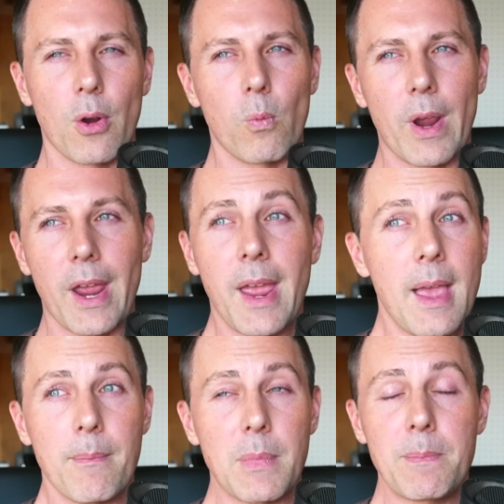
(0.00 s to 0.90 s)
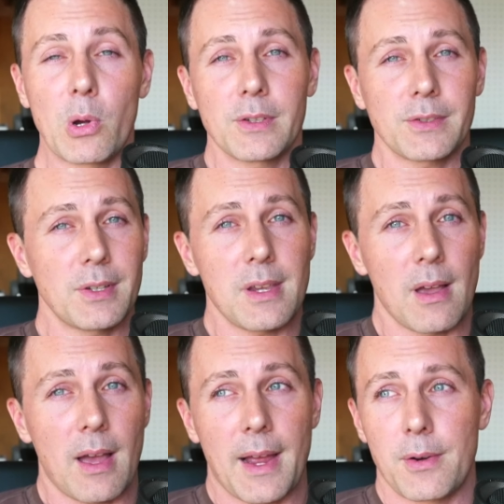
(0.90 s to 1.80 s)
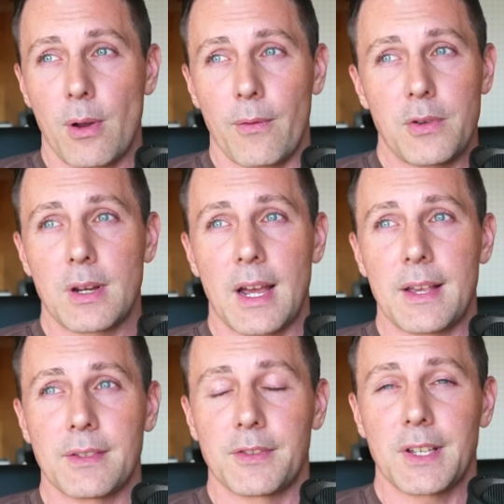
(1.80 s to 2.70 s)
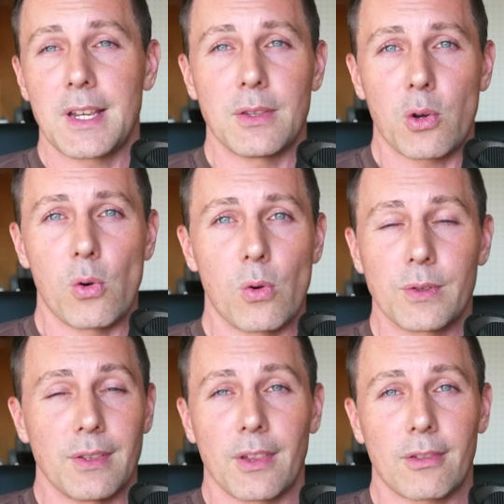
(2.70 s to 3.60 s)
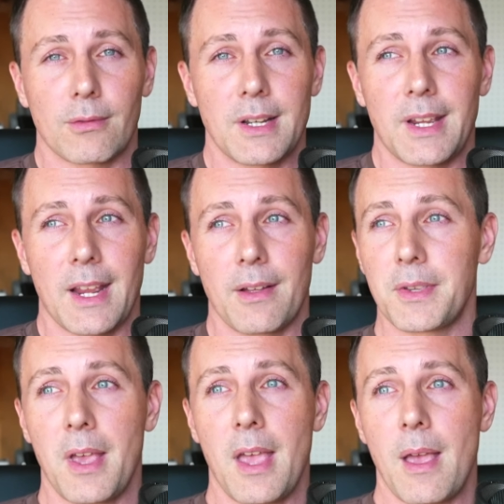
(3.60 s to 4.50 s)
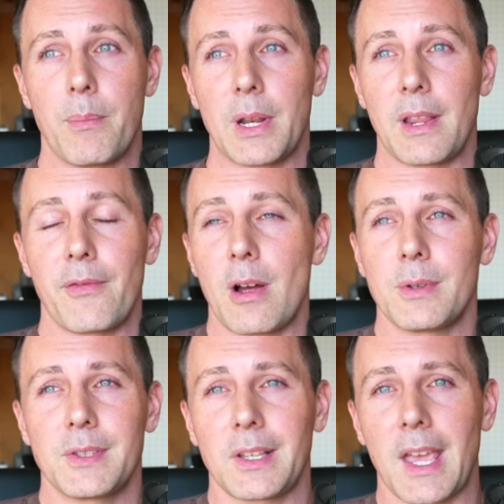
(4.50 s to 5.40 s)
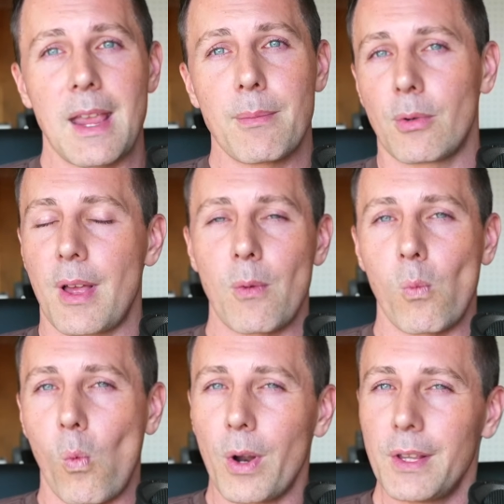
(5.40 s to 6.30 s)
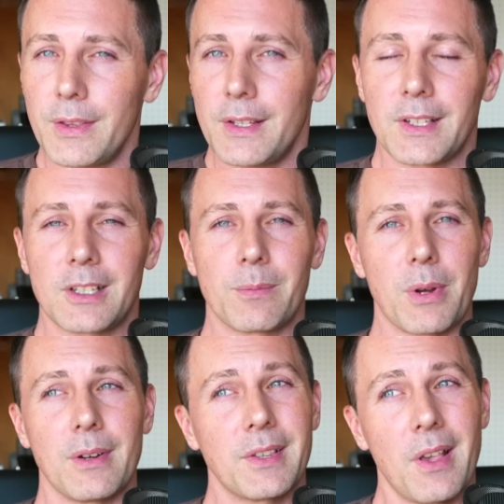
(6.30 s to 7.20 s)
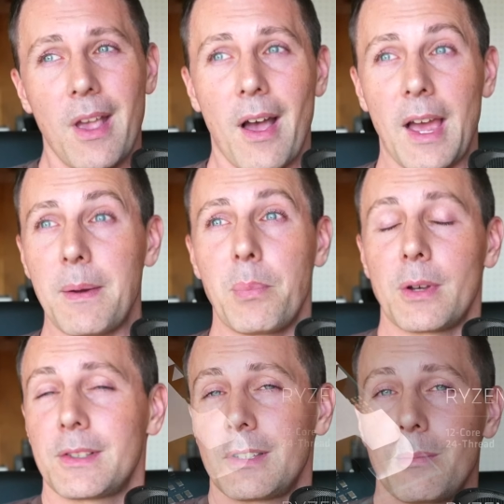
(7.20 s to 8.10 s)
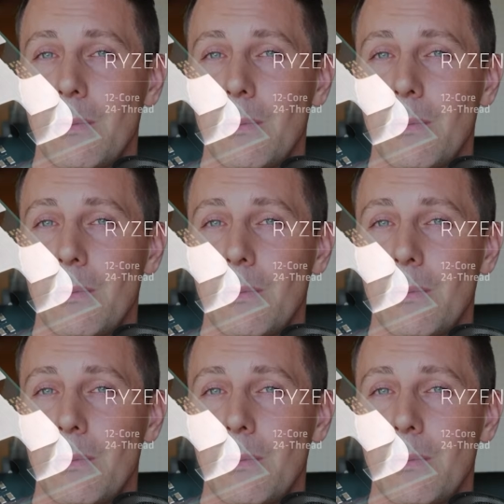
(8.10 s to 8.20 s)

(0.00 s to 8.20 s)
where me personally, I don't know if you guys have seen the cores and the thread counts, but if I was a gamer and I wanted this experience, I'd personally be